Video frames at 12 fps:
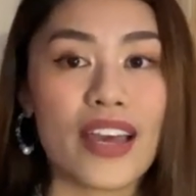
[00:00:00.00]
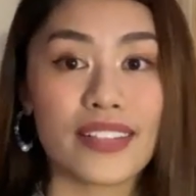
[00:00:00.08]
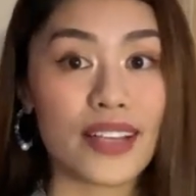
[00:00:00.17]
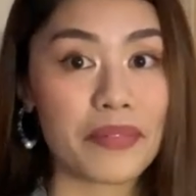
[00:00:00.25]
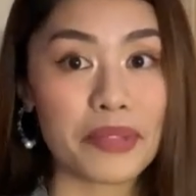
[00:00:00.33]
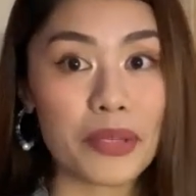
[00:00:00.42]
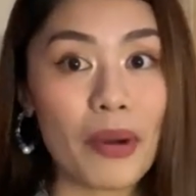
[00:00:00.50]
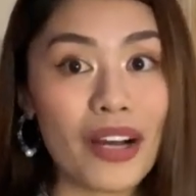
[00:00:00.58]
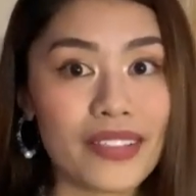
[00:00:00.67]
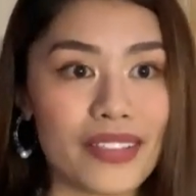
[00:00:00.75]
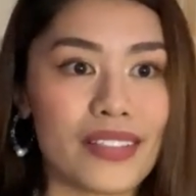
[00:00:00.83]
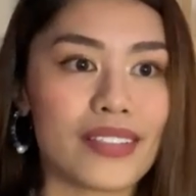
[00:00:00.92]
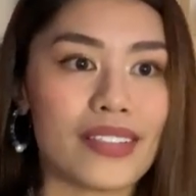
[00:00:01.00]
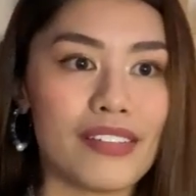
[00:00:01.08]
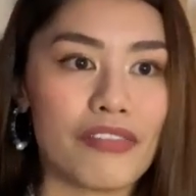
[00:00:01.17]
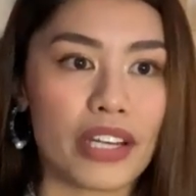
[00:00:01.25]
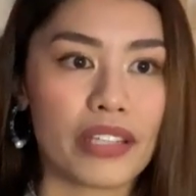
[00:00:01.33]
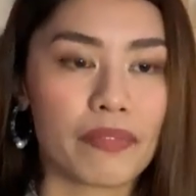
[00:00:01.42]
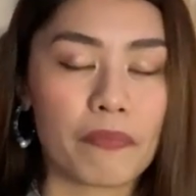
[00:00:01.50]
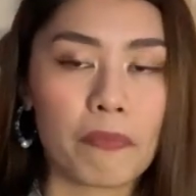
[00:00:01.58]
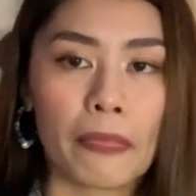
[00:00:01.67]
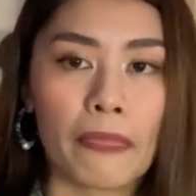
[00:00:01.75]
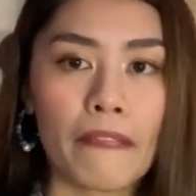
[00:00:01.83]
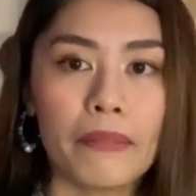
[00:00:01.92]
and time deposits even.
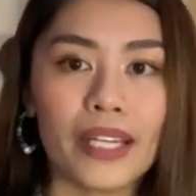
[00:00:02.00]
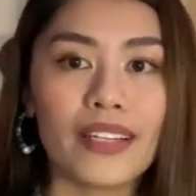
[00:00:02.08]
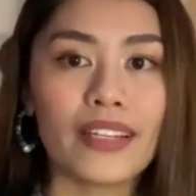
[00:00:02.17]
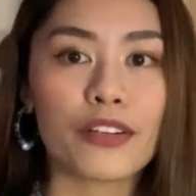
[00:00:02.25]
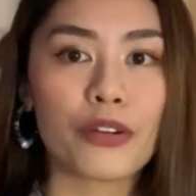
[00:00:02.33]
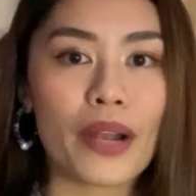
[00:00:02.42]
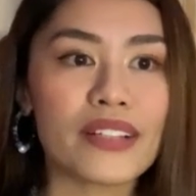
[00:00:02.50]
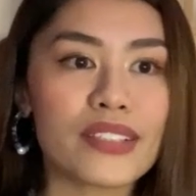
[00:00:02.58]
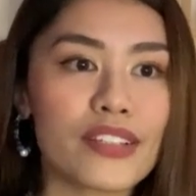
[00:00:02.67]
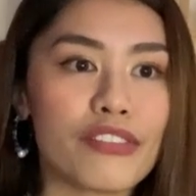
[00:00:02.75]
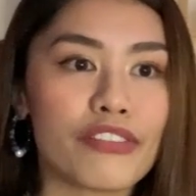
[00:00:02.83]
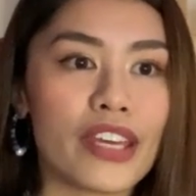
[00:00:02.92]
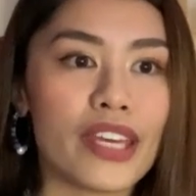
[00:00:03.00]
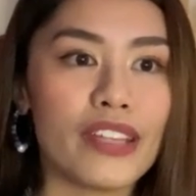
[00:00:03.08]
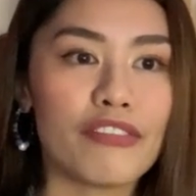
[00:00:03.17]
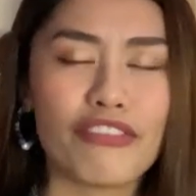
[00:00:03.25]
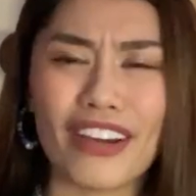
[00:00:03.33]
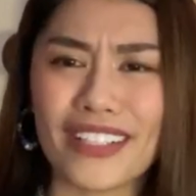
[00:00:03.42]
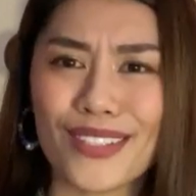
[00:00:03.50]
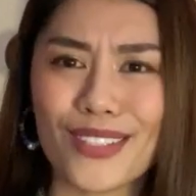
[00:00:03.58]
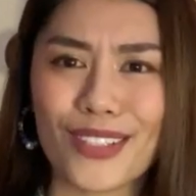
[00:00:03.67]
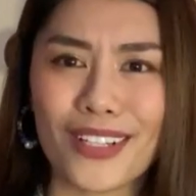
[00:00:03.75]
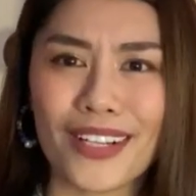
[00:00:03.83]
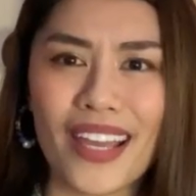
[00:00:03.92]
But an aggressive
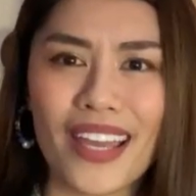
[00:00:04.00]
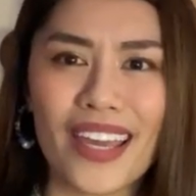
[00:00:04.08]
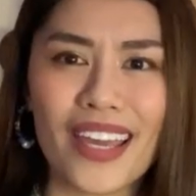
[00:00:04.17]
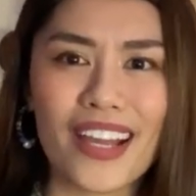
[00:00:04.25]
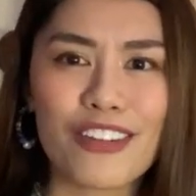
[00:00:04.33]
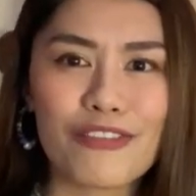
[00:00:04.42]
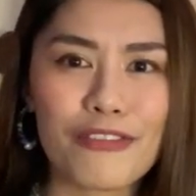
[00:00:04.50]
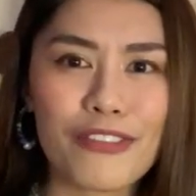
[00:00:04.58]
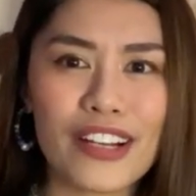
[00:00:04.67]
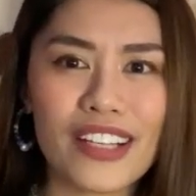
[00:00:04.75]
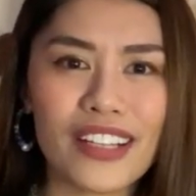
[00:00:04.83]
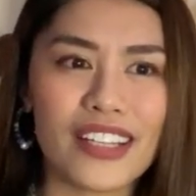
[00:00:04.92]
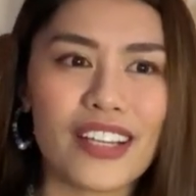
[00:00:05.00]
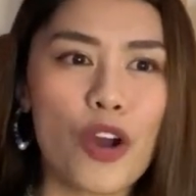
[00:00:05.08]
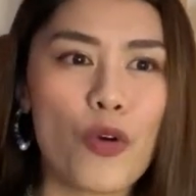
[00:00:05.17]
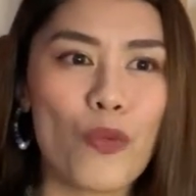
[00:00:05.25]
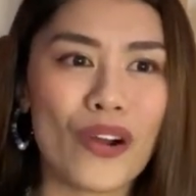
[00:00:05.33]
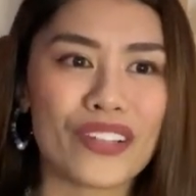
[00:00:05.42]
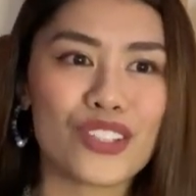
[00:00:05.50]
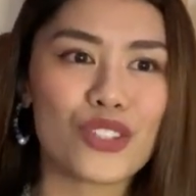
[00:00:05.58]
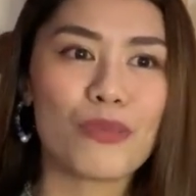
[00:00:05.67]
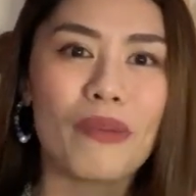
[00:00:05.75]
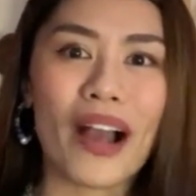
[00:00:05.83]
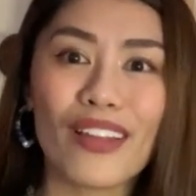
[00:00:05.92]
investor really
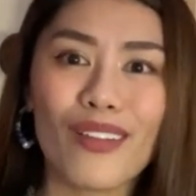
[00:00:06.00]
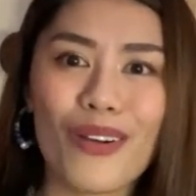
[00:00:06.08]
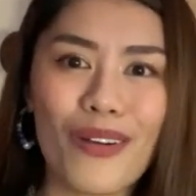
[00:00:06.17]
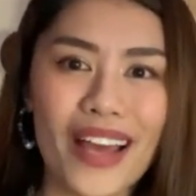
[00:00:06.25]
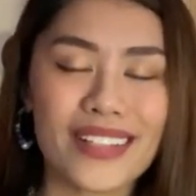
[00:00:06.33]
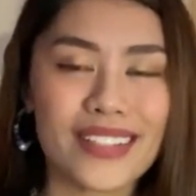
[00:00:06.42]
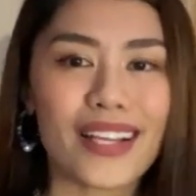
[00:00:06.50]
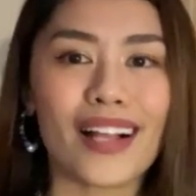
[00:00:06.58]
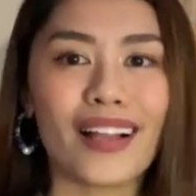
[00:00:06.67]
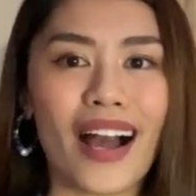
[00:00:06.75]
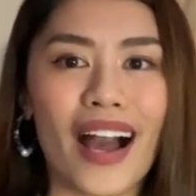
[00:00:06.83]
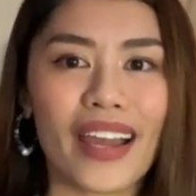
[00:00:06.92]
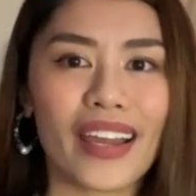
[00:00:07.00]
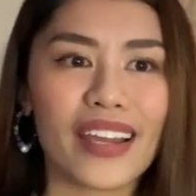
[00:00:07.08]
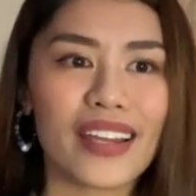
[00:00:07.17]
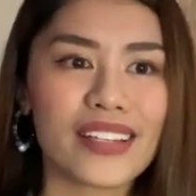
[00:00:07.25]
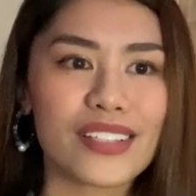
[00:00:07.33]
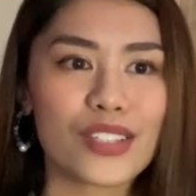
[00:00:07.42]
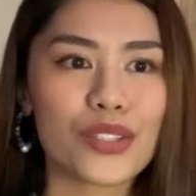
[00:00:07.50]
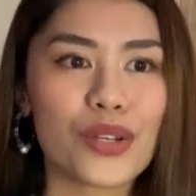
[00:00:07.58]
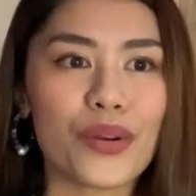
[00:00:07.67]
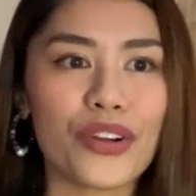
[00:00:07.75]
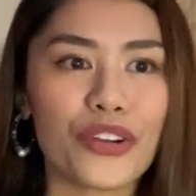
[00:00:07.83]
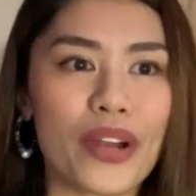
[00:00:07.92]
wants to buy low and sell high.
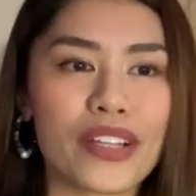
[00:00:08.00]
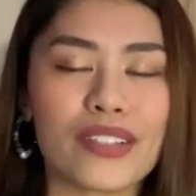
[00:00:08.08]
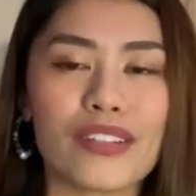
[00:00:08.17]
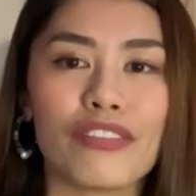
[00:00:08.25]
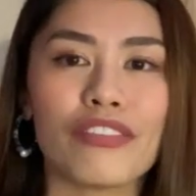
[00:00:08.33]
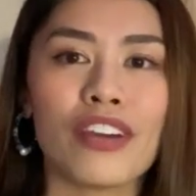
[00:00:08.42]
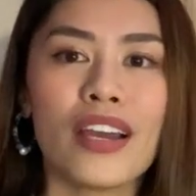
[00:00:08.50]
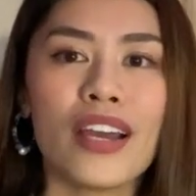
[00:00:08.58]
So aggressive,